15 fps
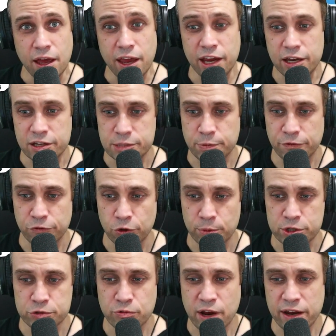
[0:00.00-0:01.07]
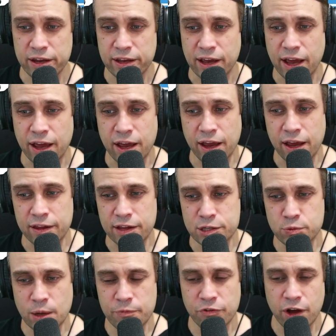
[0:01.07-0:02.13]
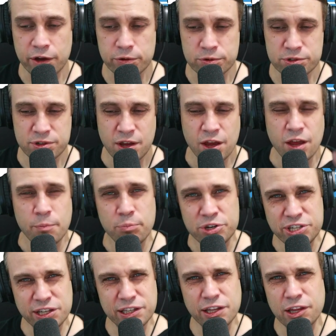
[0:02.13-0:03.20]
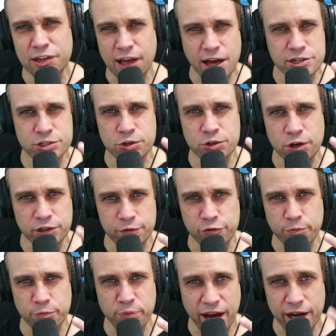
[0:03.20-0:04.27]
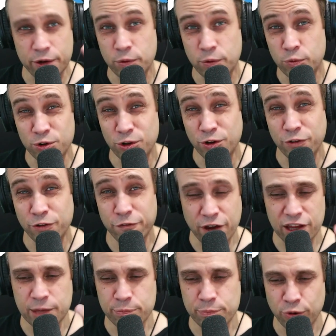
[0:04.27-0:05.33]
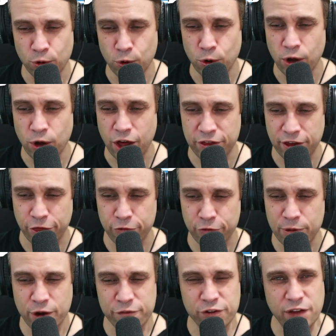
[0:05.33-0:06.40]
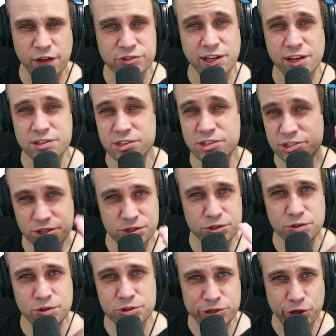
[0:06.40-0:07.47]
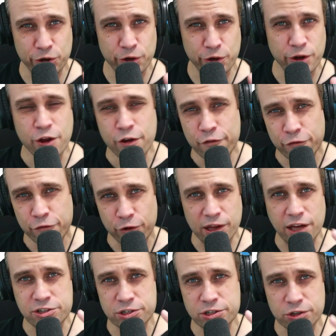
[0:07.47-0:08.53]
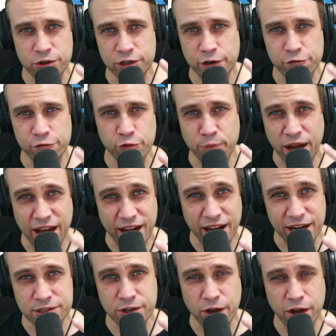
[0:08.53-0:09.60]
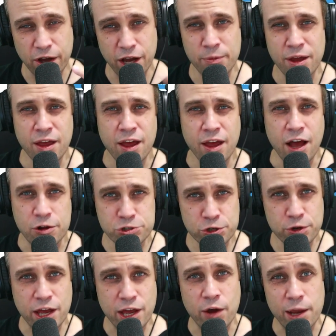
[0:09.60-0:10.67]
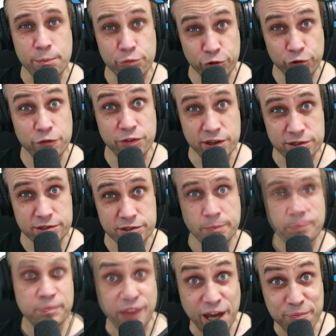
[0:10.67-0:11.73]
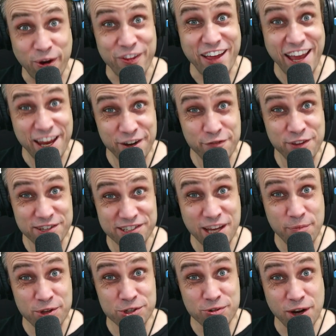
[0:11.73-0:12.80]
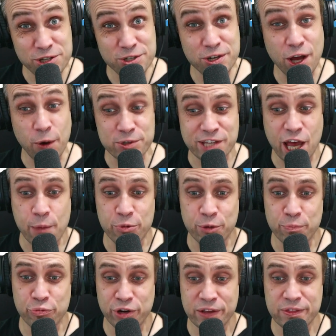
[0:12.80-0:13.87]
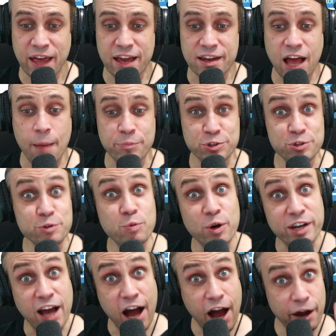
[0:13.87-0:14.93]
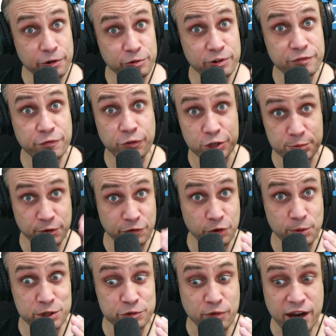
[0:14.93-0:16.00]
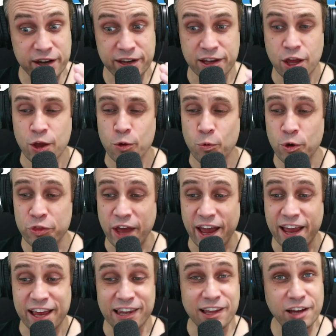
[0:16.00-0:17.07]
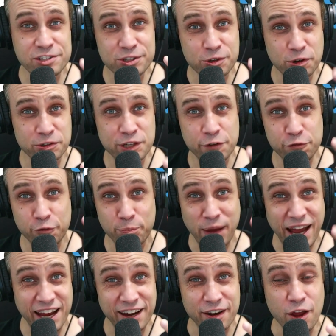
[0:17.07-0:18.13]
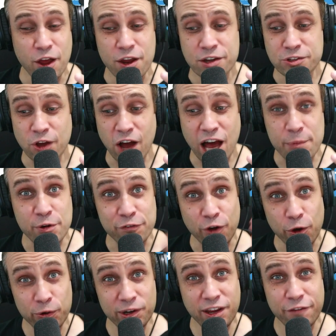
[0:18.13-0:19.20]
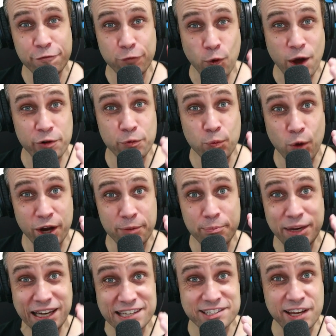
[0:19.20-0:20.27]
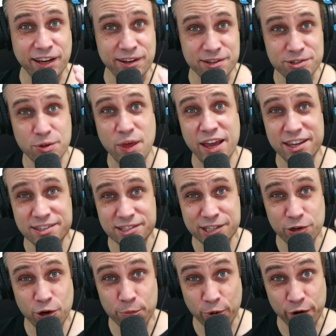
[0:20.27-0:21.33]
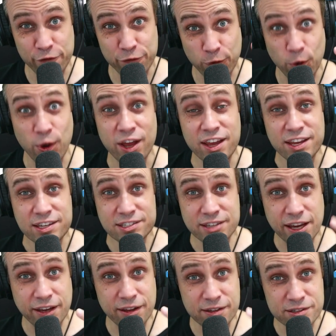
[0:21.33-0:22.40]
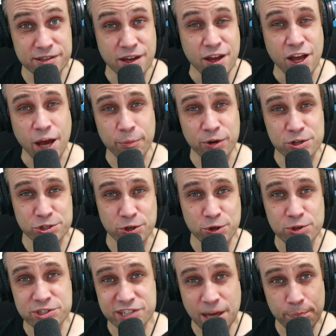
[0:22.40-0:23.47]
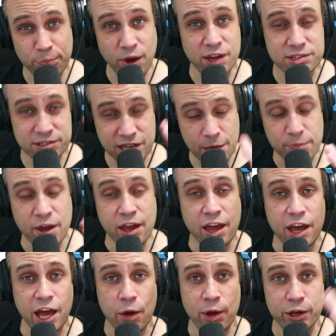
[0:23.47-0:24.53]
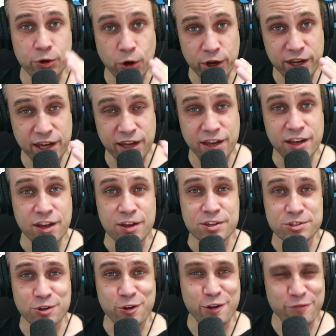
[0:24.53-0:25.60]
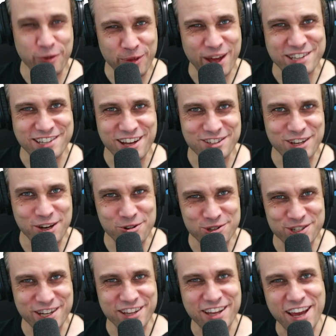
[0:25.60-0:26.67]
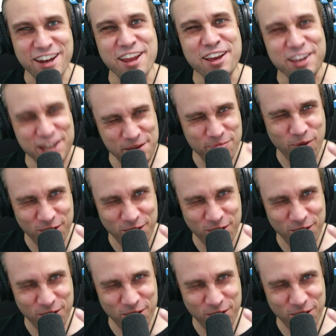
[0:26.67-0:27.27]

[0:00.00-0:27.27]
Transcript: in its performance rating and its web vitals, particularly the largest contentful paint, were fairly poor. I think 3.5 seconds is just too slow for a largest contentful paint time. I'll show you how I improve this. And by the end of this demonstration, I was able to bring that up to 100 for its performance rating with a largest contentful paint time of only 401 milliseconds. So that is 0.4 seconds. I'm going to show you step by step how I got here. So if all that sounds interesting, then keep